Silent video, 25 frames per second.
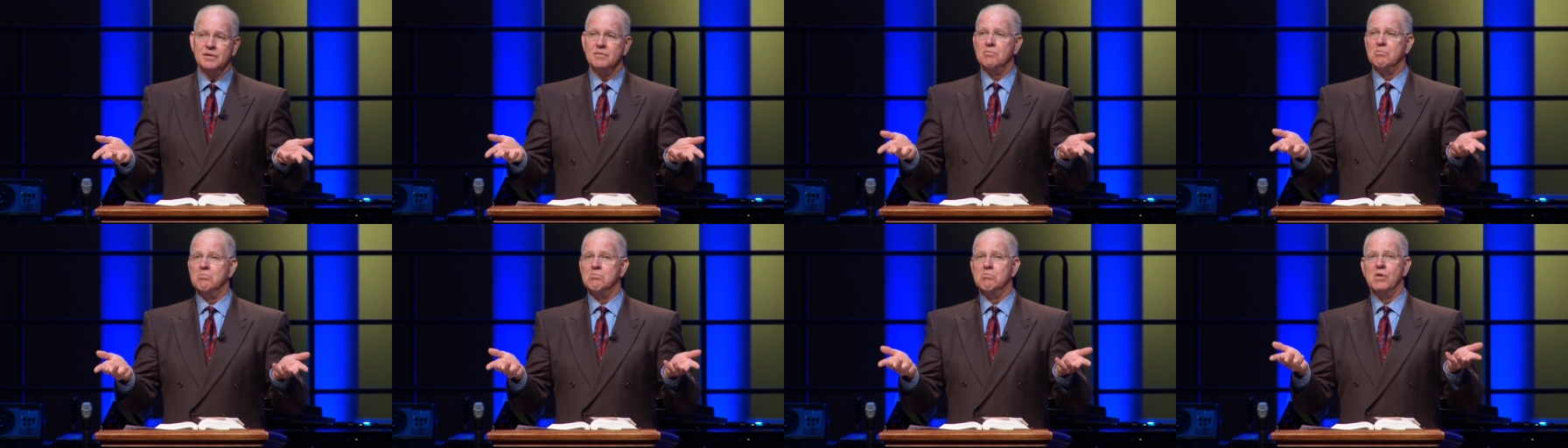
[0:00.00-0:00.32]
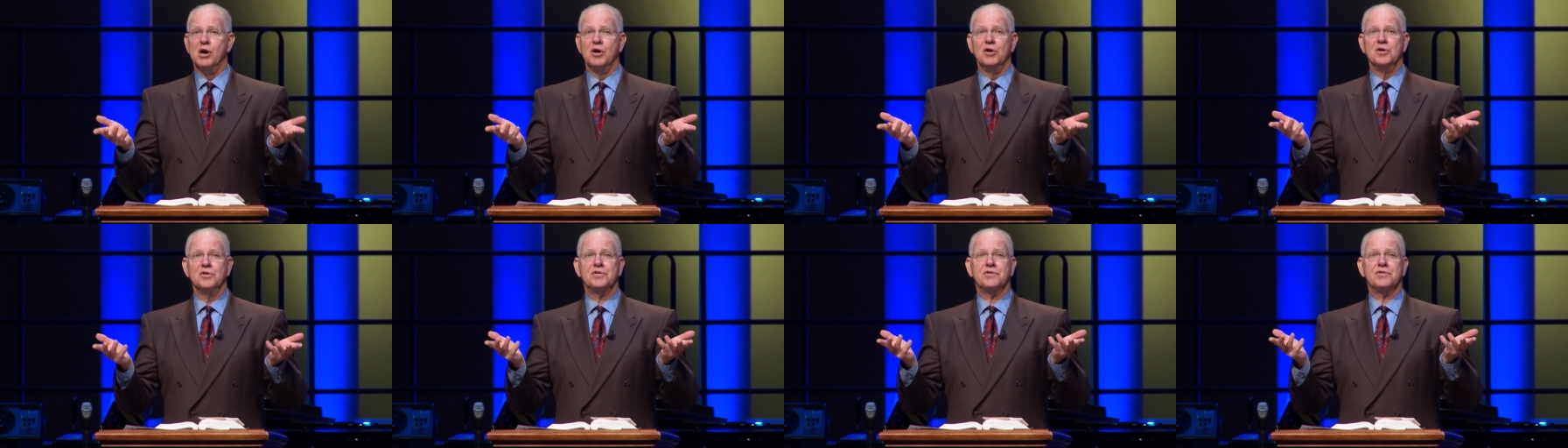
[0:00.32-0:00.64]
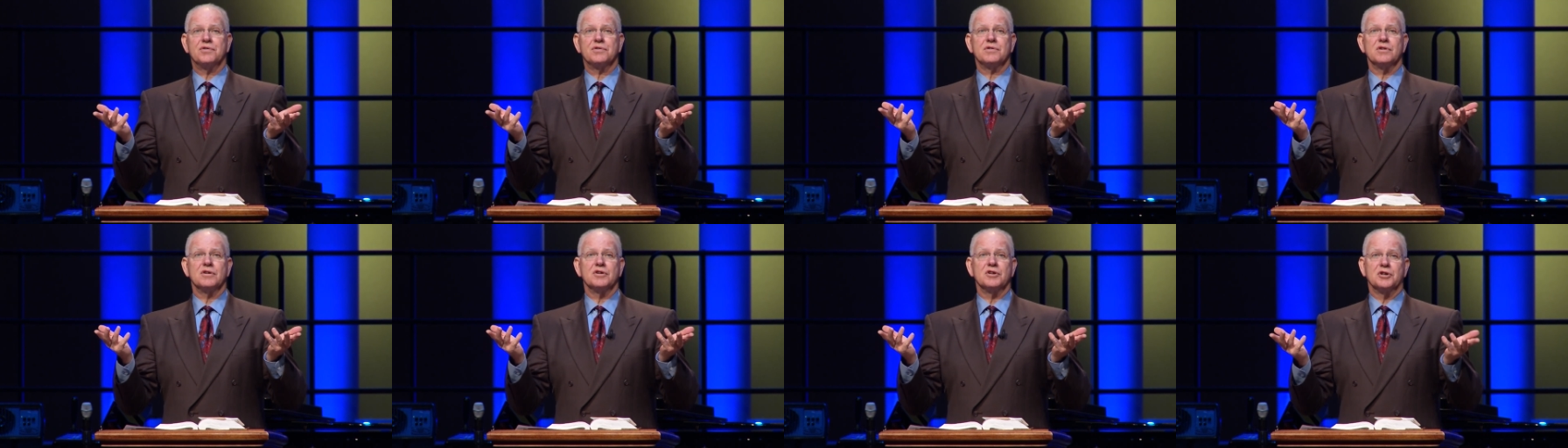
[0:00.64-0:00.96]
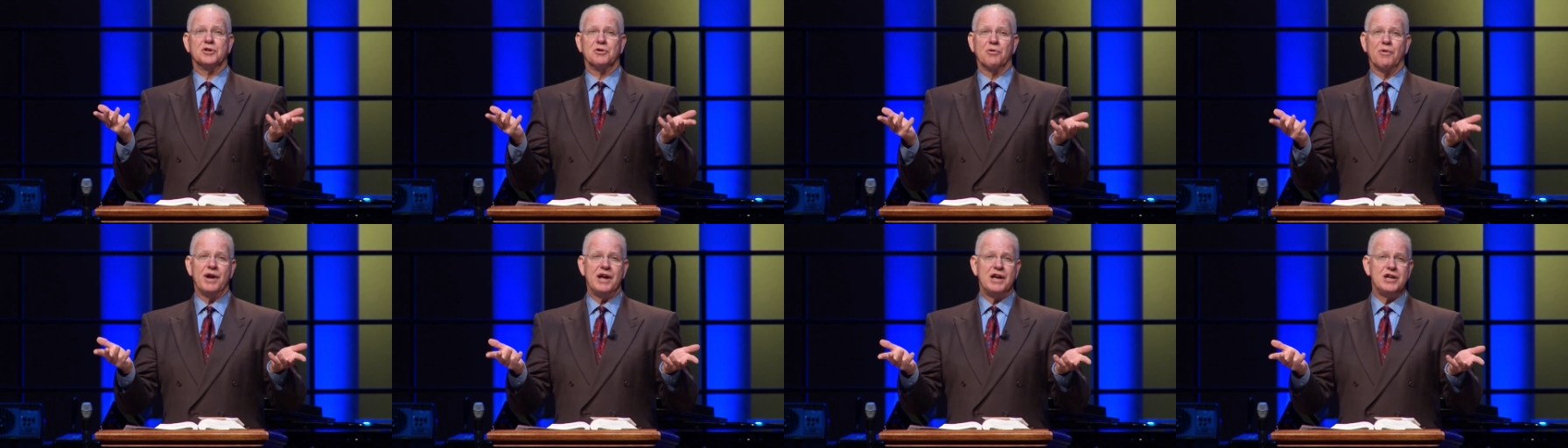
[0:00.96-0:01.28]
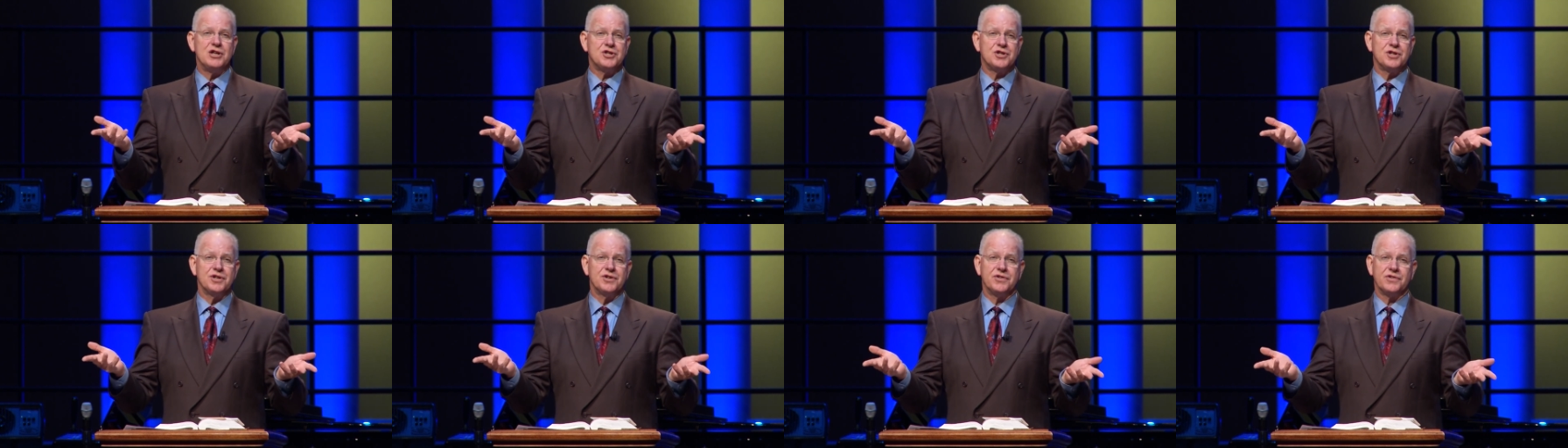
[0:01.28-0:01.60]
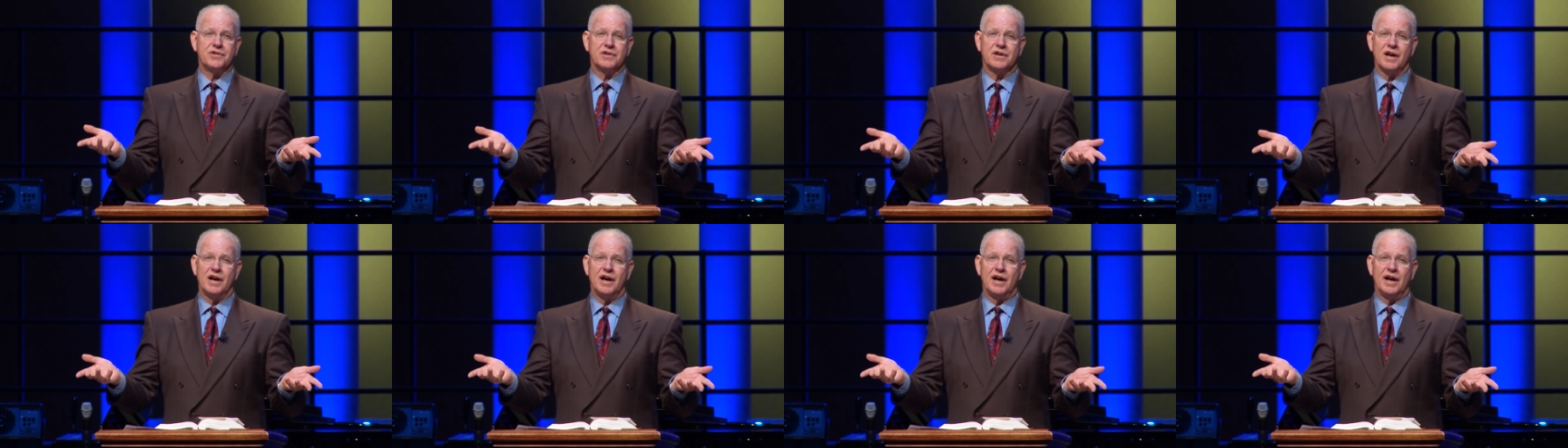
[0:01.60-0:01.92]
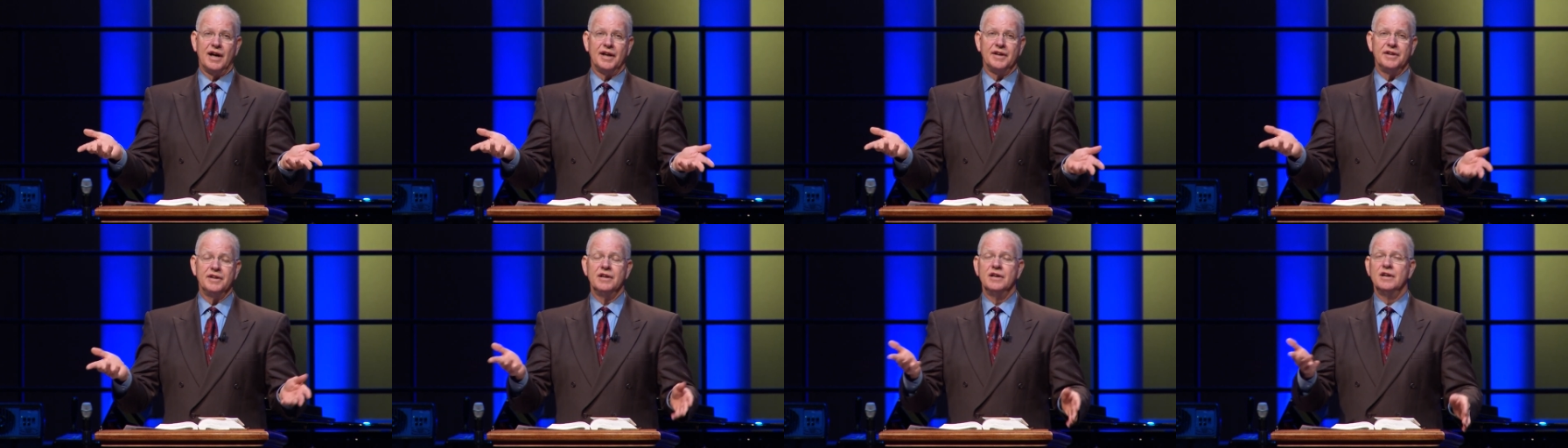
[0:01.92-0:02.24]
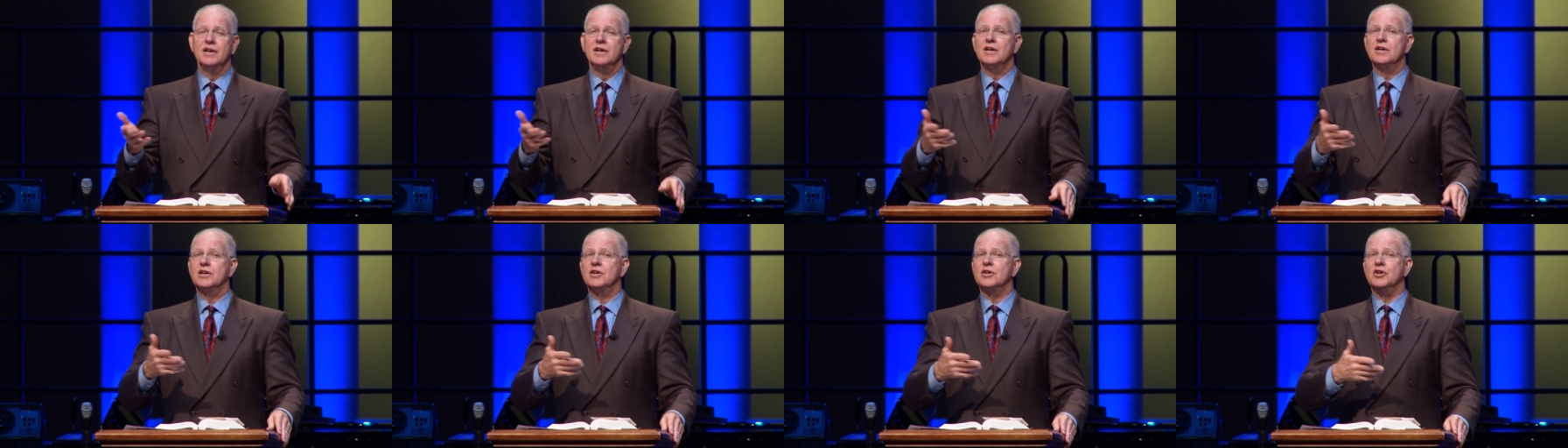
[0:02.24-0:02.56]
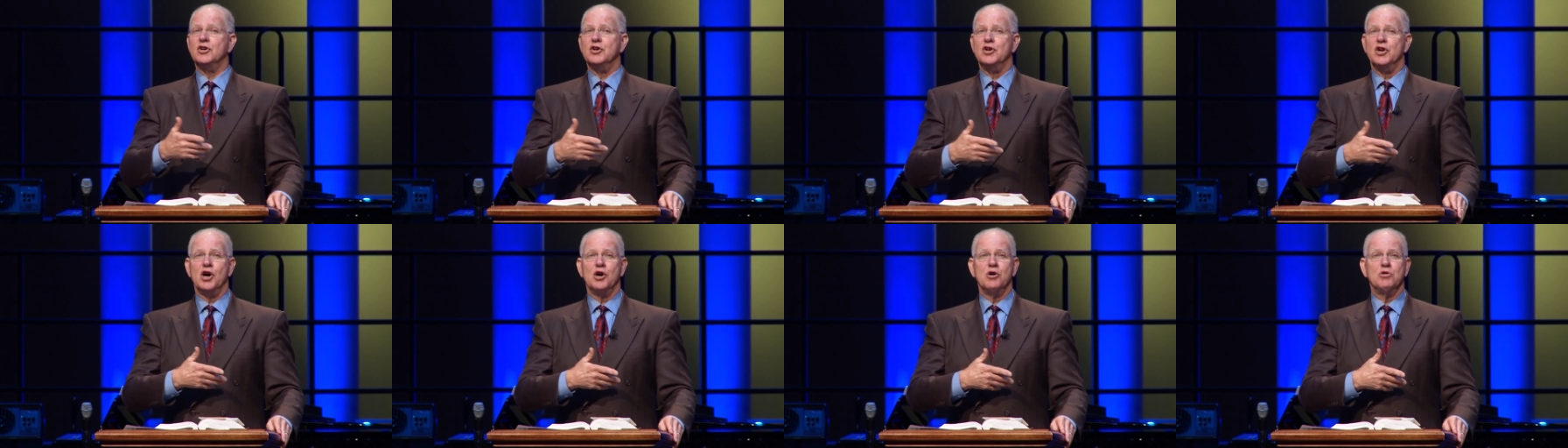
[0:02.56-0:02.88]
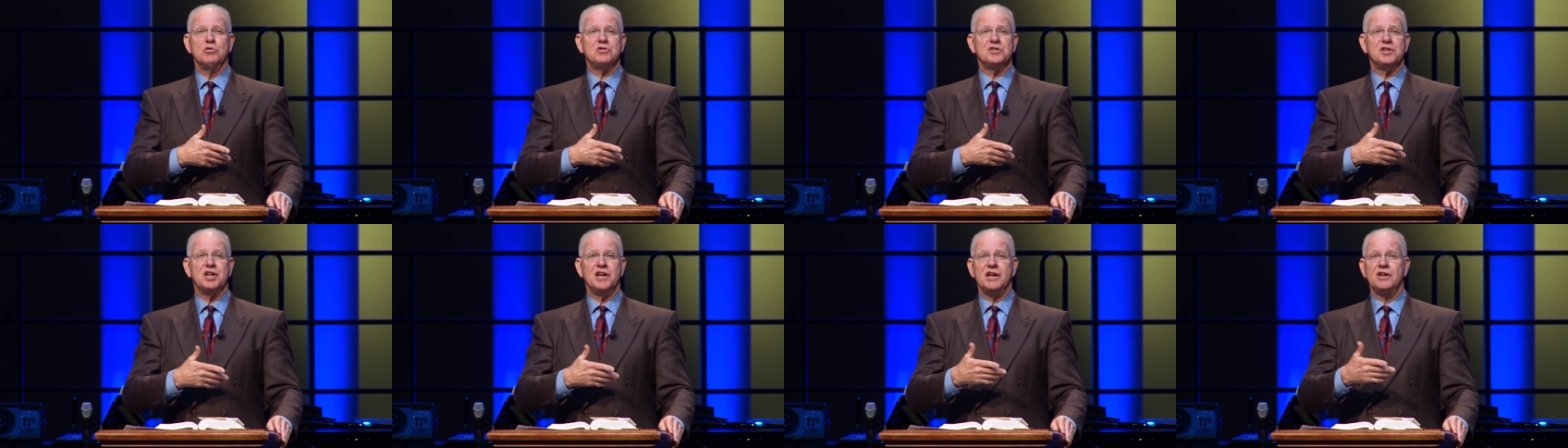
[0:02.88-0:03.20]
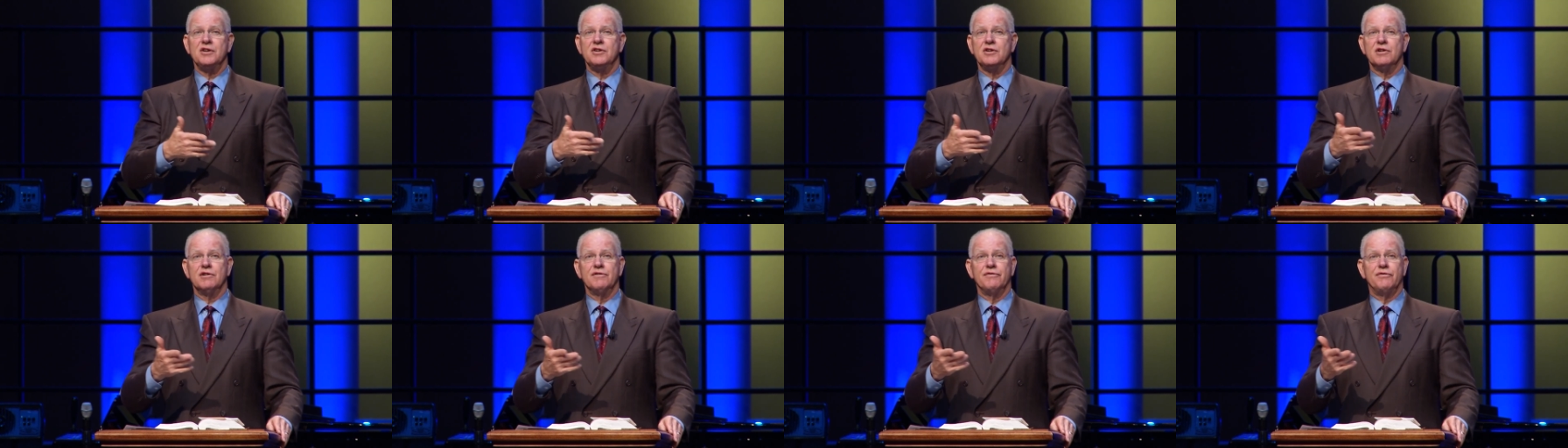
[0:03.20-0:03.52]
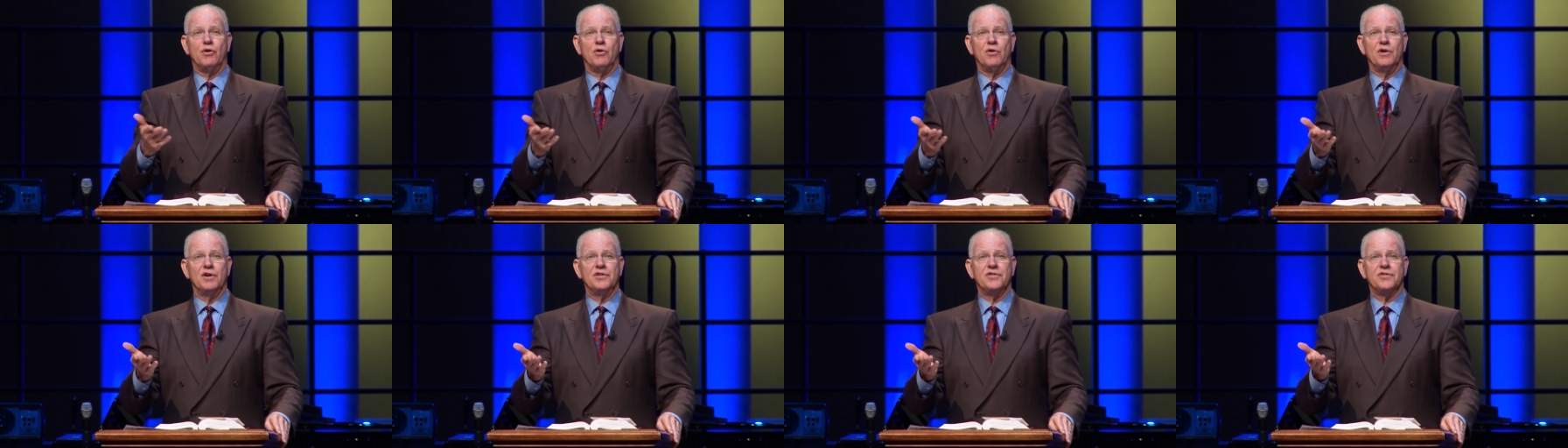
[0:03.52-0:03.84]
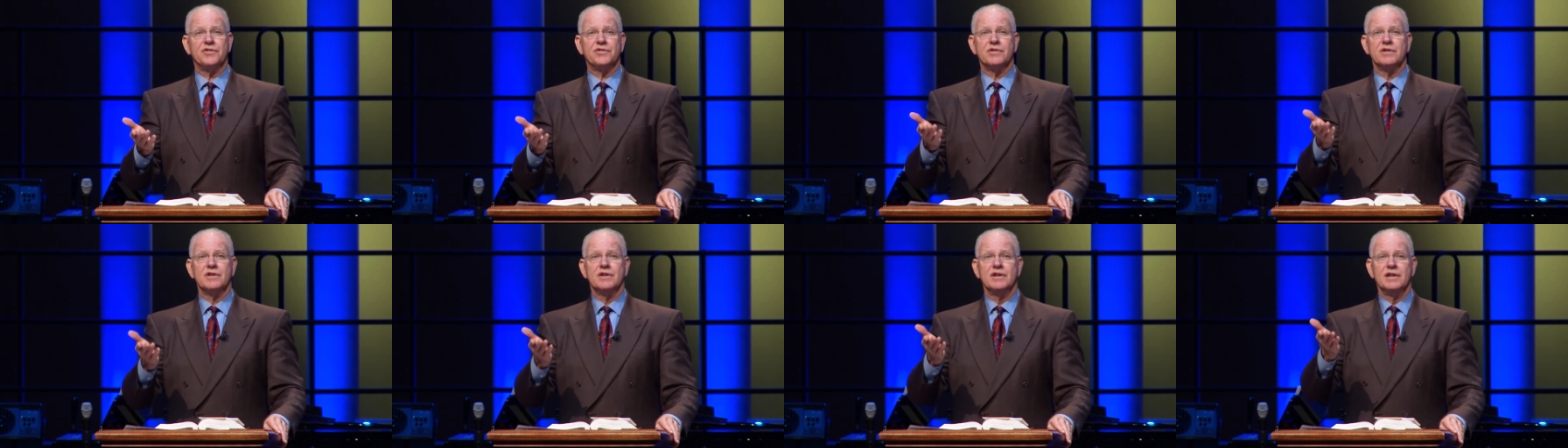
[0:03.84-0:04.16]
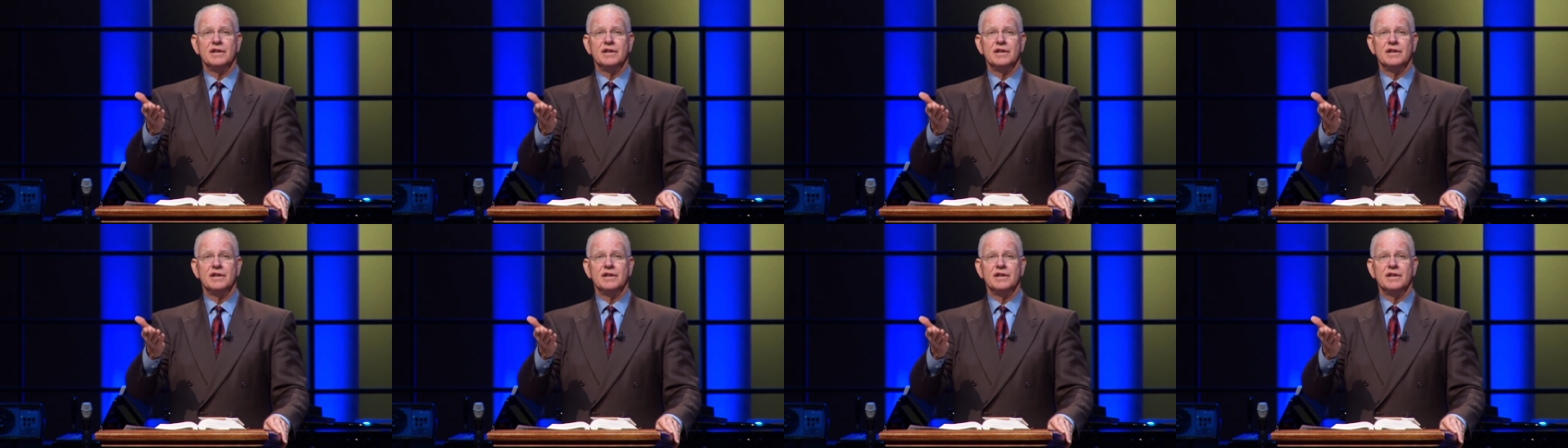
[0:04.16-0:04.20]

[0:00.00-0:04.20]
most gracious God, no tender voice